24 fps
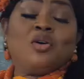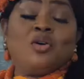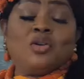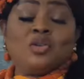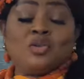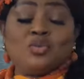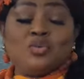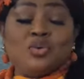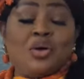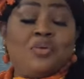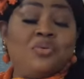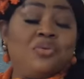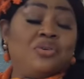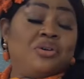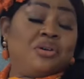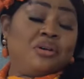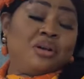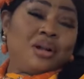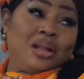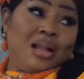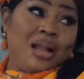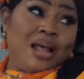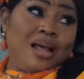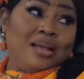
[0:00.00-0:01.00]
Because we are
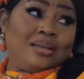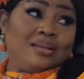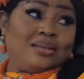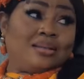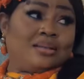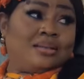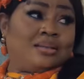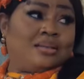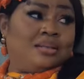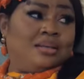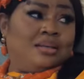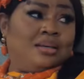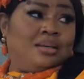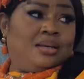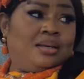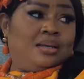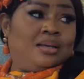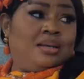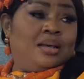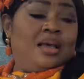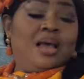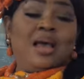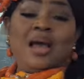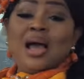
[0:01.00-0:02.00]
real class.
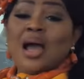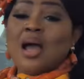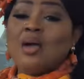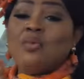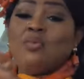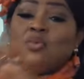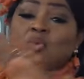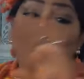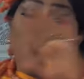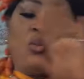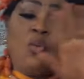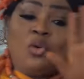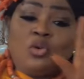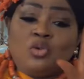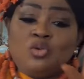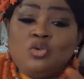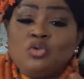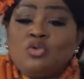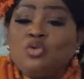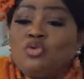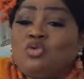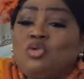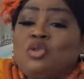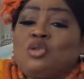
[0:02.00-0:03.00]
I wouldn't
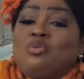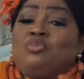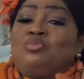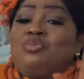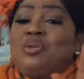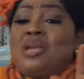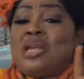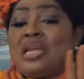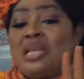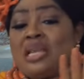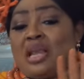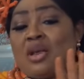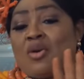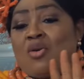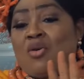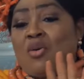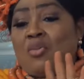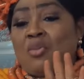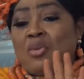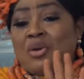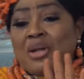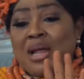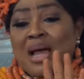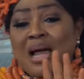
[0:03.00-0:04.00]
want you to just bring in a
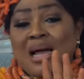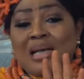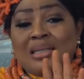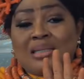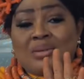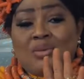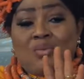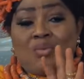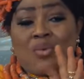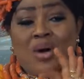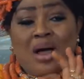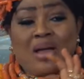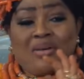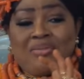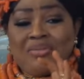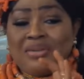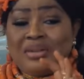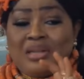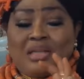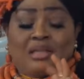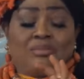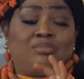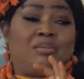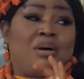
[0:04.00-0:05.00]
commoner as a
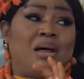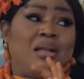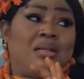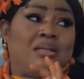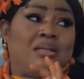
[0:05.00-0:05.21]
wife in this